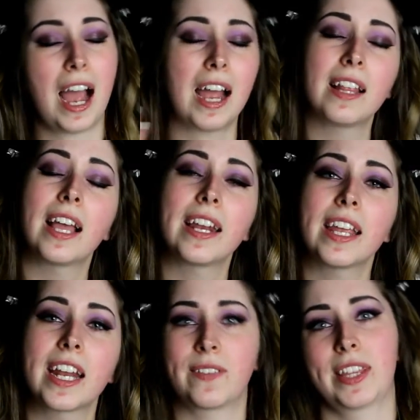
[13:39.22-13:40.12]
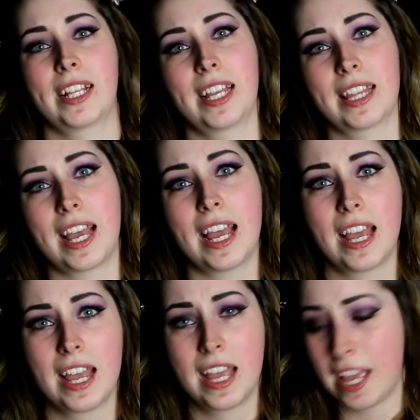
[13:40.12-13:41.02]
highlighting and everything like that,
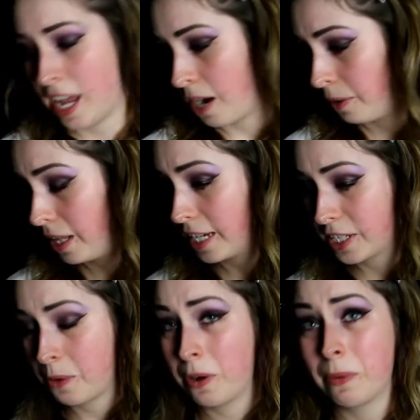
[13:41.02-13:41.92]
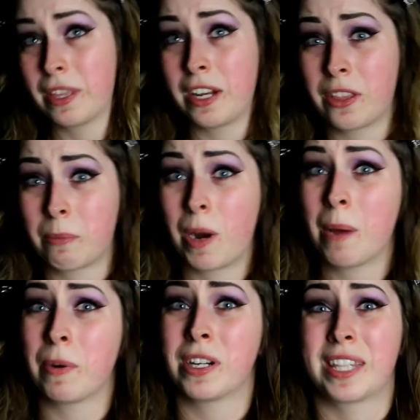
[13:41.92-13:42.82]
I really like to go on with another
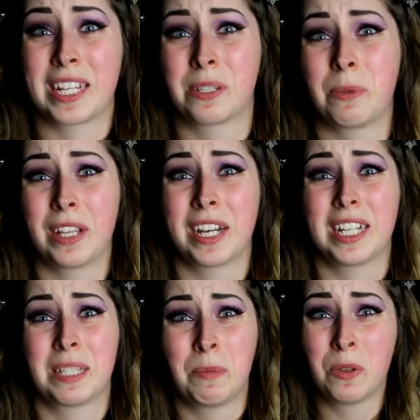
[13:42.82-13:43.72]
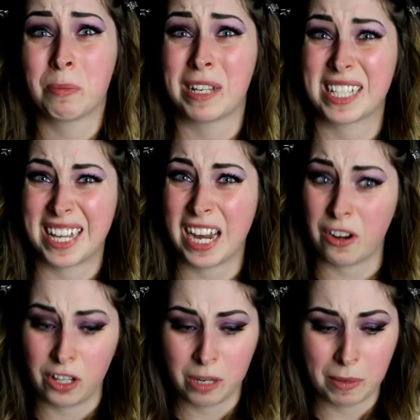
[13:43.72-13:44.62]
primer that's really going to smooth my skin
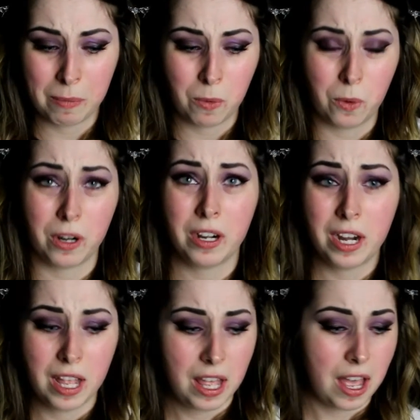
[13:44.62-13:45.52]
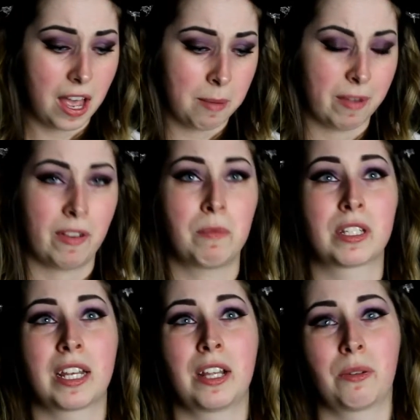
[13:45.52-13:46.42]
out a little bit more. If I'm
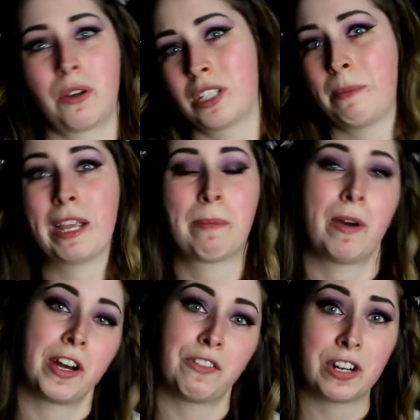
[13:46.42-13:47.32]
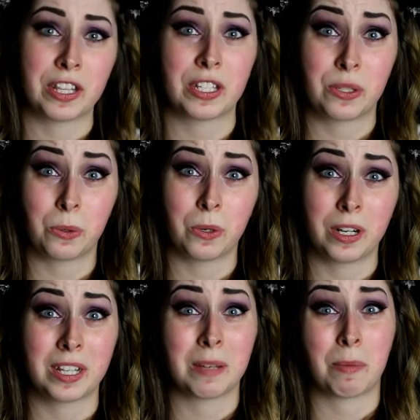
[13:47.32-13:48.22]
just going to throw some makeup on and run to the store,
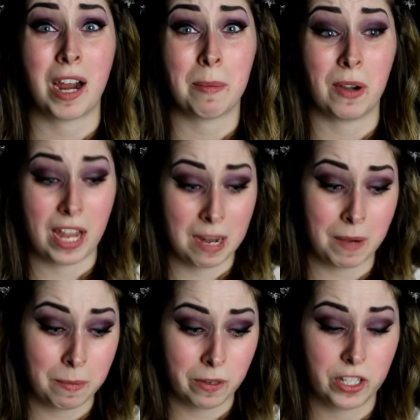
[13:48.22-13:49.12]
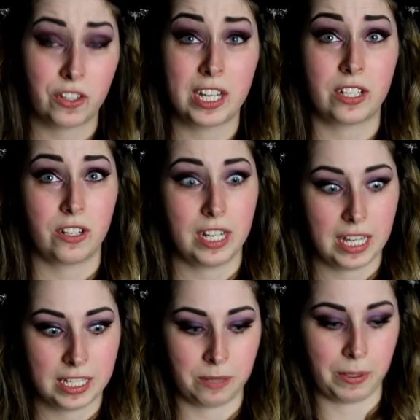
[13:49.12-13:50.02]
the primer and my moisturizer
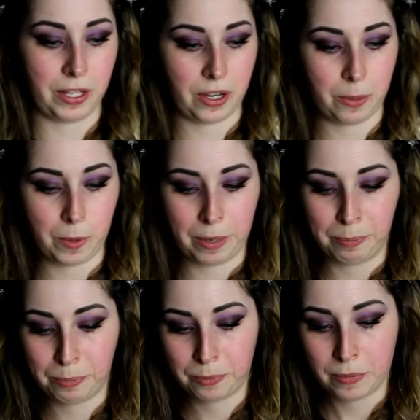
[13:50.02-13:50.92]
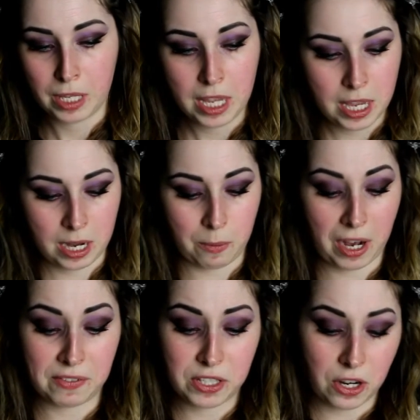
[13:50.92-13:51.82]
is a really good one. And what
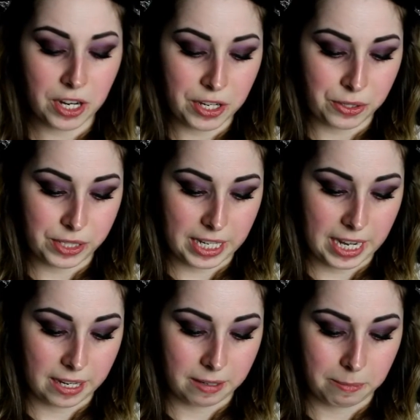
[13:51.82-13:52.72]
I've started using,